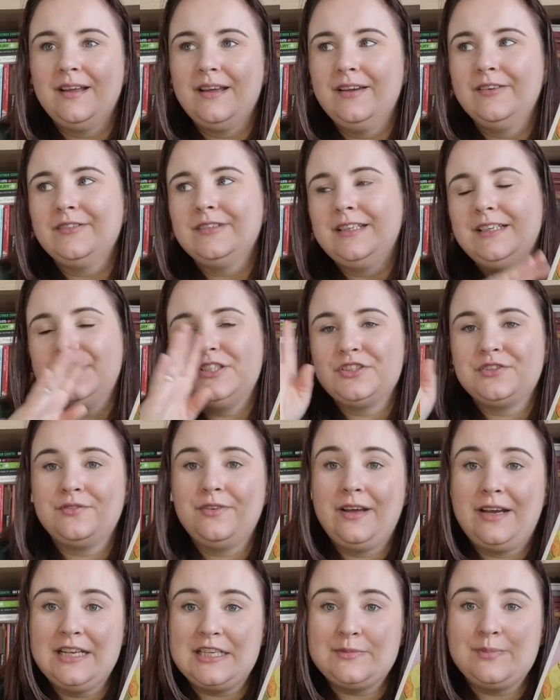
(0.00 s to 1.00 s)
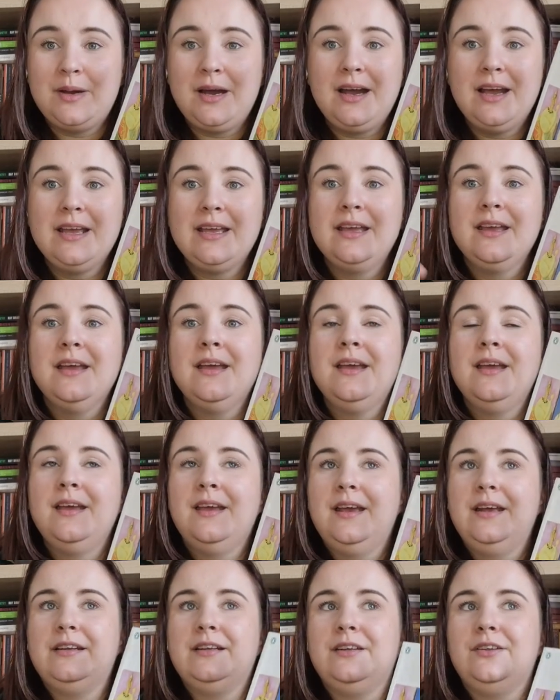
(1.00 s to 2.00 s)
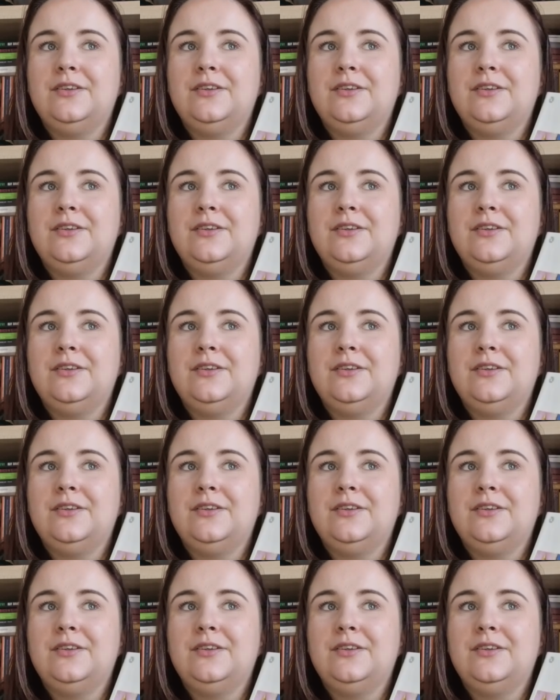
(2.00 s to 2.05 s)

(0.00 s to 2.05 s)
Everything just flies by, and